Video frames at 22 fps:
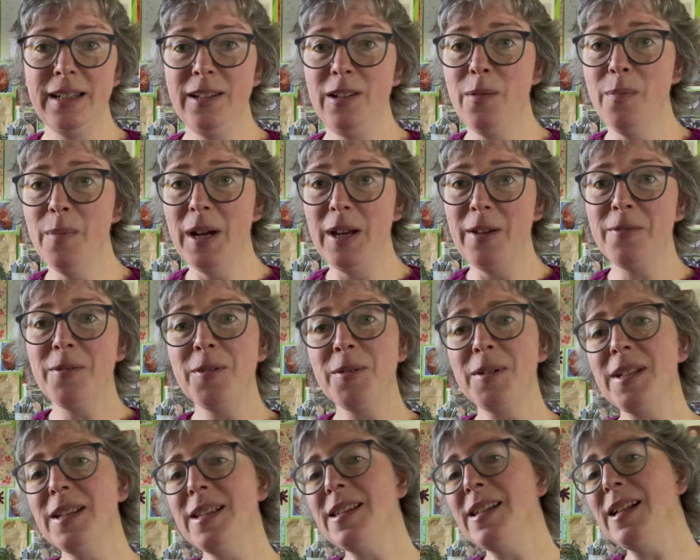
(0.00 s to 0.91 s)
You might have
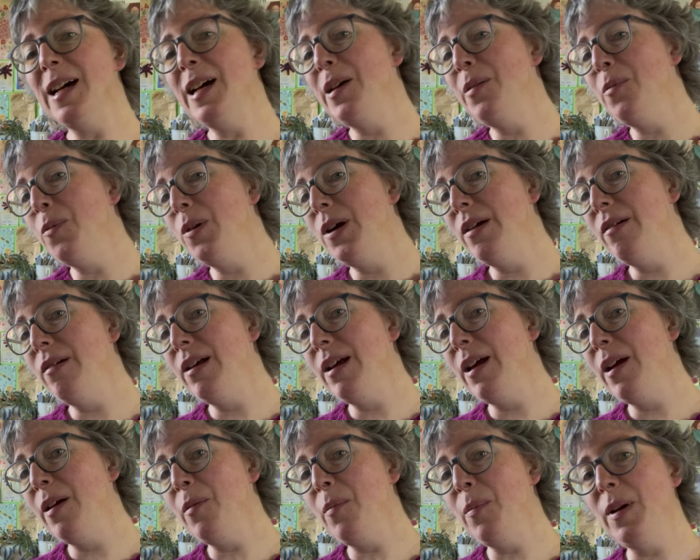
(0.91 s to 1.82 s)
noticed I am
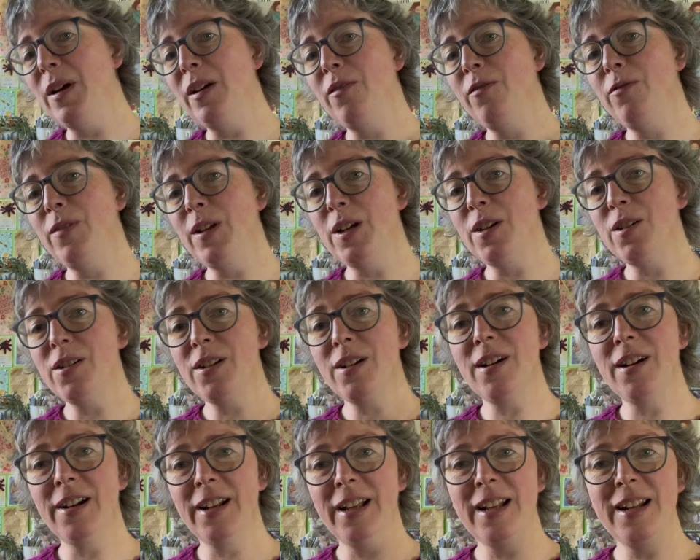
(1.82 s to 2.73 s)
wearing my finished
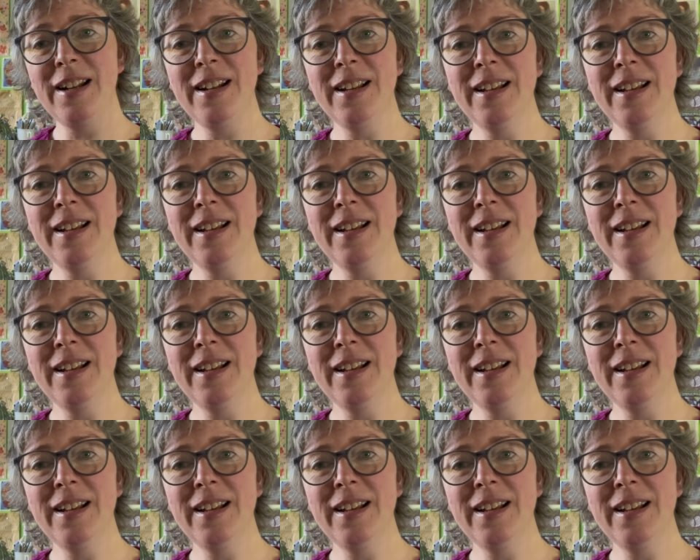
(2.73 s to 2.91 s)
cardigan.